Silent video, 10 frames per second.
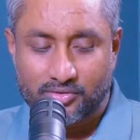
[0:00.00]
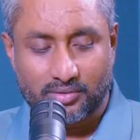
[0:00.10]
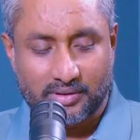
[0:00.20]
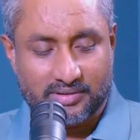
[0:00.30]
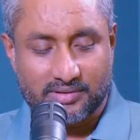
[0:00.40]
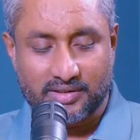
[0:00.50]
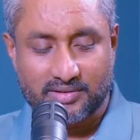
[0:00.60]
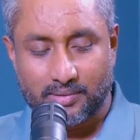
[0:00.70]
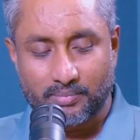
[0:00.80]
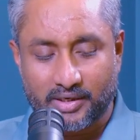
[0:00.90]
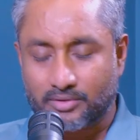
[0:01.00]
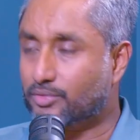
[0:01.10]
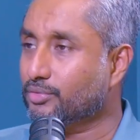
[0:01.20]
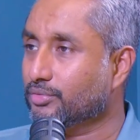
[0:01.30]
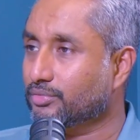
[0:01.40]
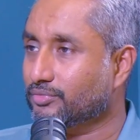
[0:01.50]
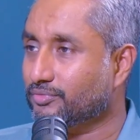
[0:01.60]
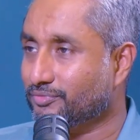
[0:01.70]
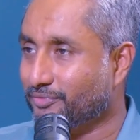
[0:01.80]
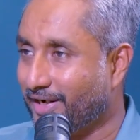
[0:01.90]
So let's come back to
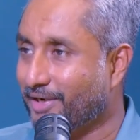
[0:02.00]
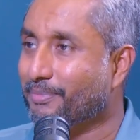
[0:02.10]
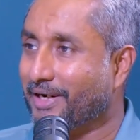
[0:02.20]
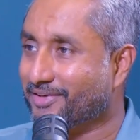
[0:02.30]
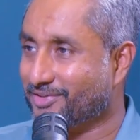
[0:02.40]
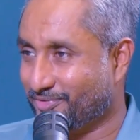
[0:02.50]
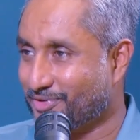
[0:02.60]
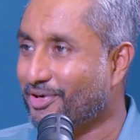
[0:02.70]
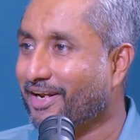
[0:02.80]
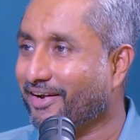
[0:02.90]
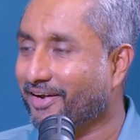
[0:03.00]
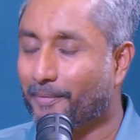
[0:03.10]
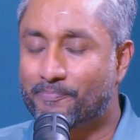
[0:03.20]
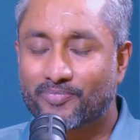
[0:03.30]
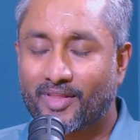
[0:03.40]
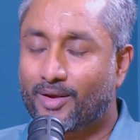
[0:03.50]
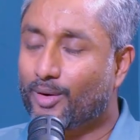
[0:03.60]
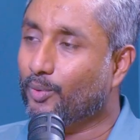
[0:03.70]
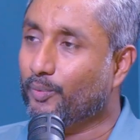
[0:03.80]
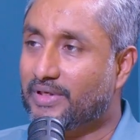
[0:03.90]
where it matters for Sri Lanka.
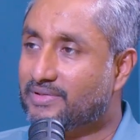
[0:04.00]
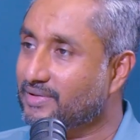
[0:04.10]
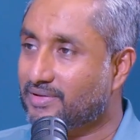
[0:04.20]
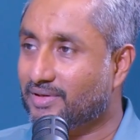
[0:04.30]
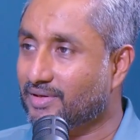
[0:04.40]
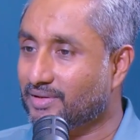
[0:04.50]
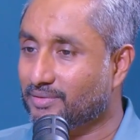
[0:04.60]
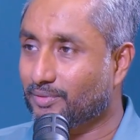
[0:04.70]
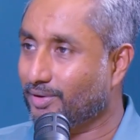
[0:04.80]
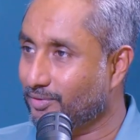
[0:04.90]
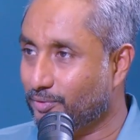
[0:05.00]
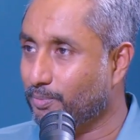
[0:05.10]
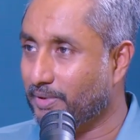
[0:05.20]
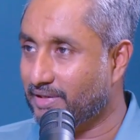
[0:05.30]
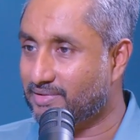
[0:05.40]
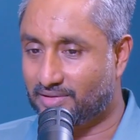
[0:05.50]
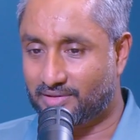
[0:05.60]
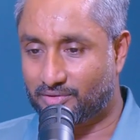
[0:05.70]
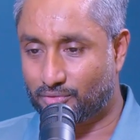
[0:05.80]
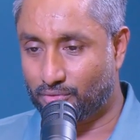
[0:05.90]
We sit in a wonderful place in
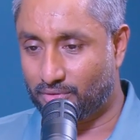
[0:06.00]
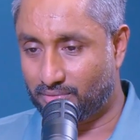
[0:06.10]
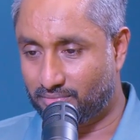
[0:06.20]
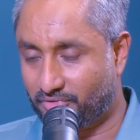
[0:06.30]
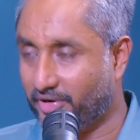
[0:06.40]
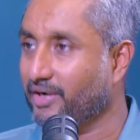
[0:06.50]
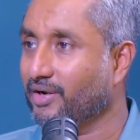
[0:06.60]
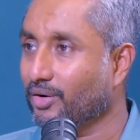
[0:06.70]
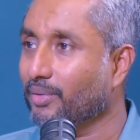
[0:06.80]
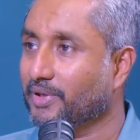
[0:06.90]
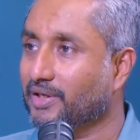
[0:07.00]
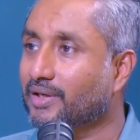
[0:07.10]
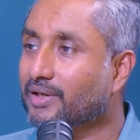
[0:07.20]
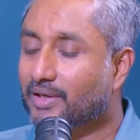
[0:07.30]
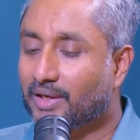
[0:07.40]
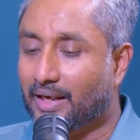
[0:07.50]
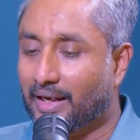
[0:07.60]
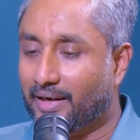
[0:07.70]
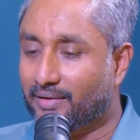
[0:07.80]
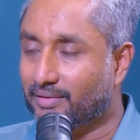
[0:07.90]
this whole trade economy
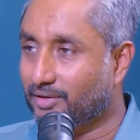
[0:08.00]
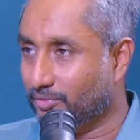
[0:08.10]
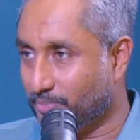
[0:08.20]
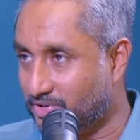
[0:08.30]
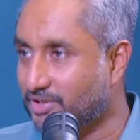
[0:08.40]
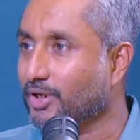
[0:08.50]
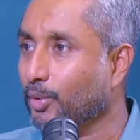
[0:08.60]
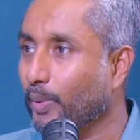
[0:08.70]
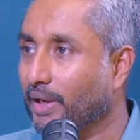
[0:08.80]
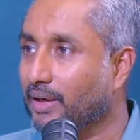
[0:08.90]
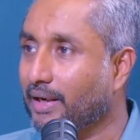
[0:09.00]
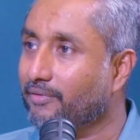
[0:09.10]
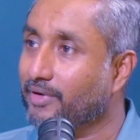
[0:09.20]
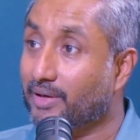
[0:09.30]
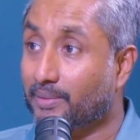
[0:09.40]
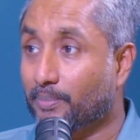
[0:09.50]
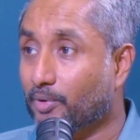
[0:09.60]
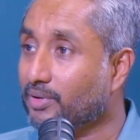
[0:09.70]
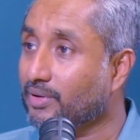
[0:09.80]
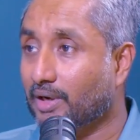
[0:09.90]
and positioned well, and we are an
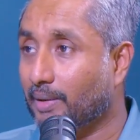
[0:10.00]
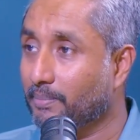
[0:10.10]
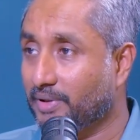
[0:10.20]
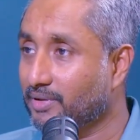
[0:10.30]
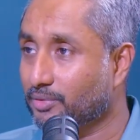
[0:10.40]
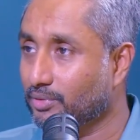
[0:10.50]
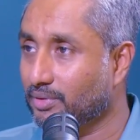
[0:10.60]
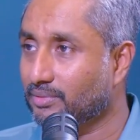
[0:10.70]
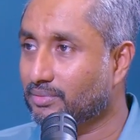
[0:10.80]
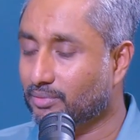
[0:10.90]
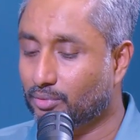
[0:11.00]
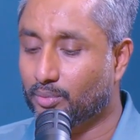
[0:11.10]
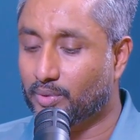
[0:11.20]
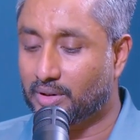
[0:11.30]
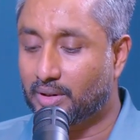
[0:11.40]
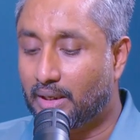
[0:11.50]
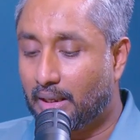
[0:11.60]
important hub in the whole world.